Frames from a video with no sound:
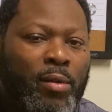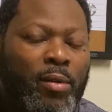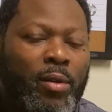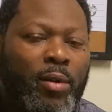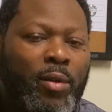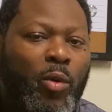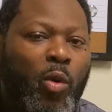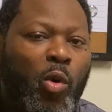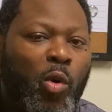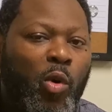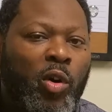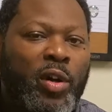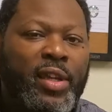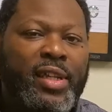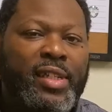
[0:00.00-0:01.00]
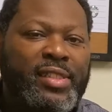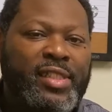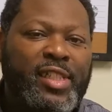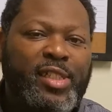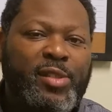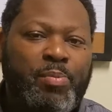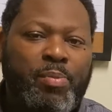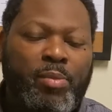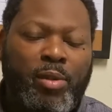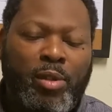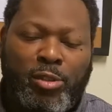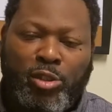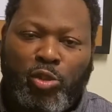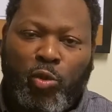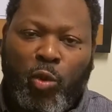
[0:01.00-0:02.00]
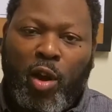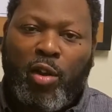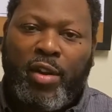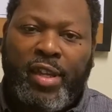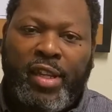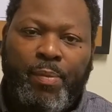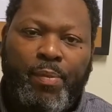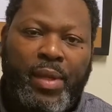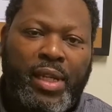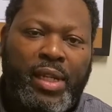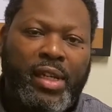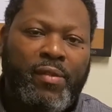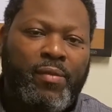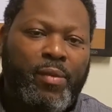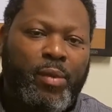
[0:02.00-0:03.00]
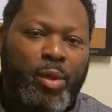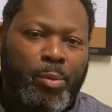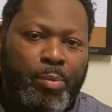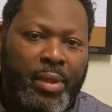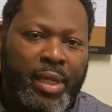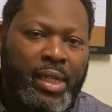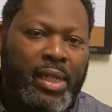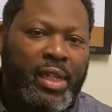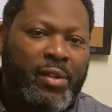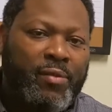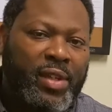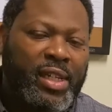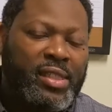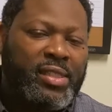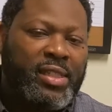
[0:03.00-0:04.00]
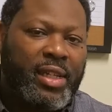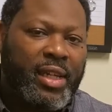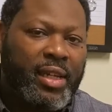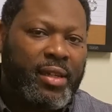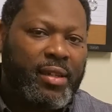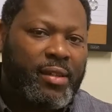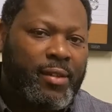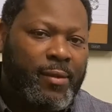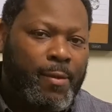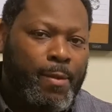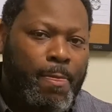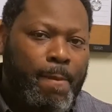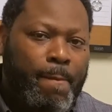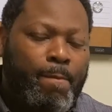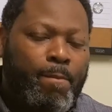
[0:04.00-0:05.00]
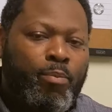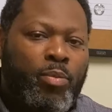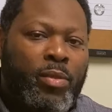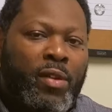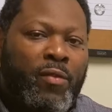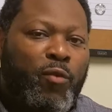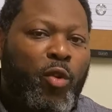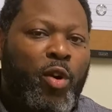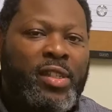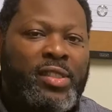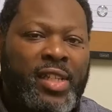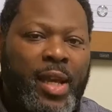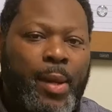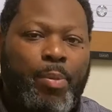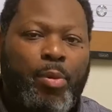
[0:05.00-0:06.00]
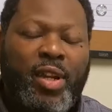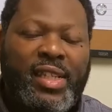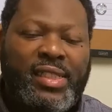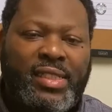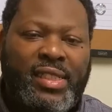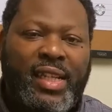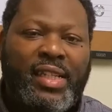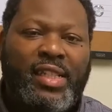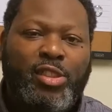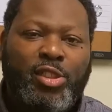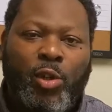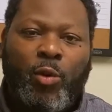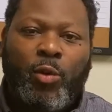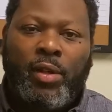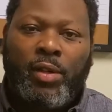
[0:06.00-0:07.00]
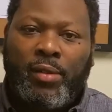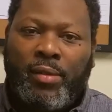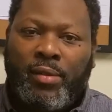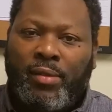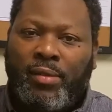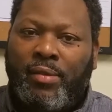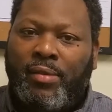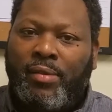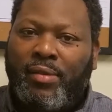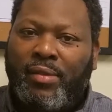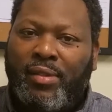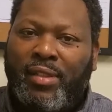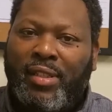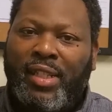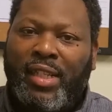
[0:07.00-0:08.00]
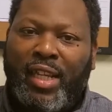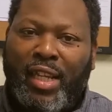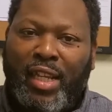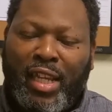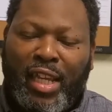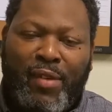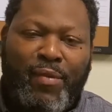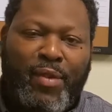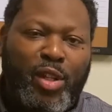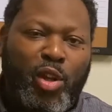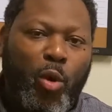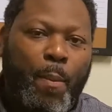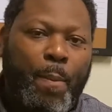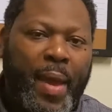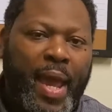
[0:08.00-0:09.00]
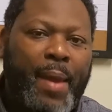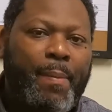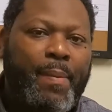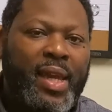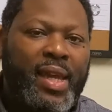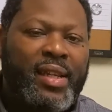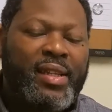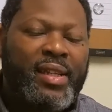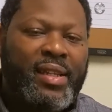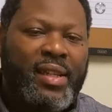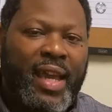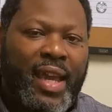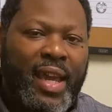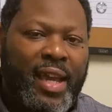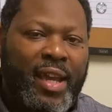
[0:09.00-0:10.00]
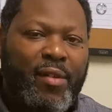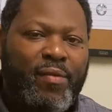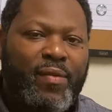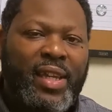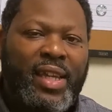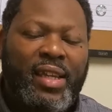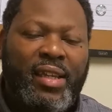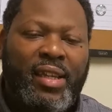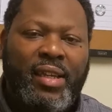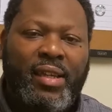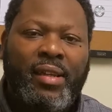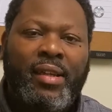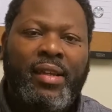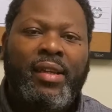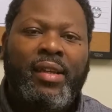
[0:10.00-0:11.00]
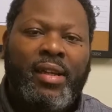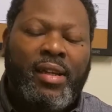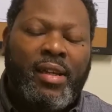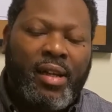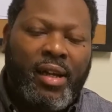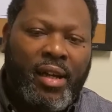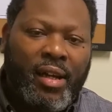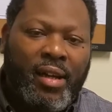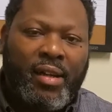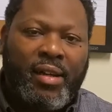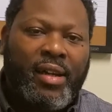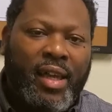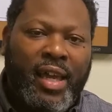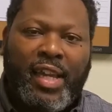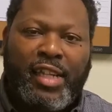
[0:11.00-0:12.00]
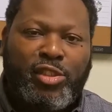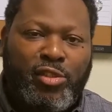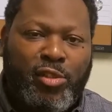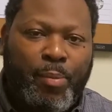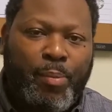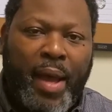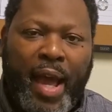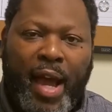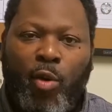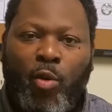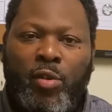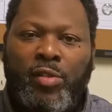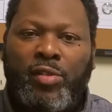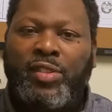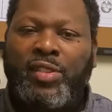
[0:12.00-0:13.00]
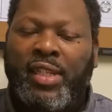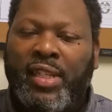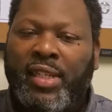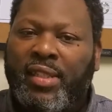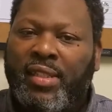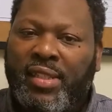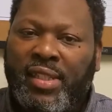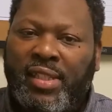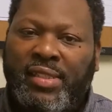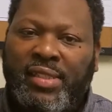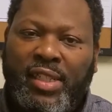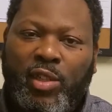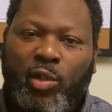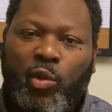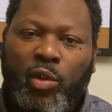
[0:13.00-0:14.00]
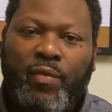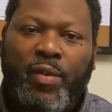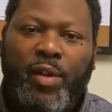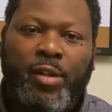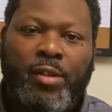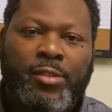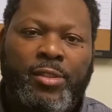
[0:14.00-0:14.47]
or is this stronger in the ability of intellect? For example, let's take the Joker. Even though Batman didn't have any extra powers in the DC universe,